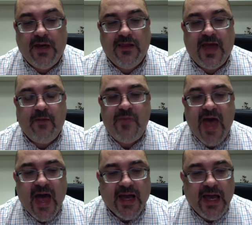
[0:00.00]
in that
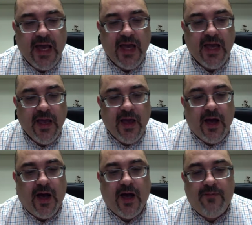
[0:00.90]
packet
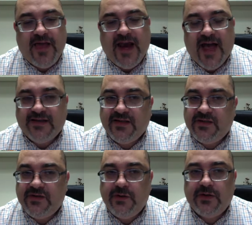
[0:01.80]
that asks
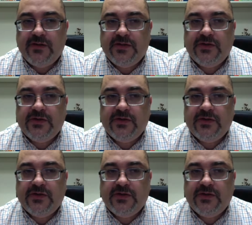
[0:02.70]
students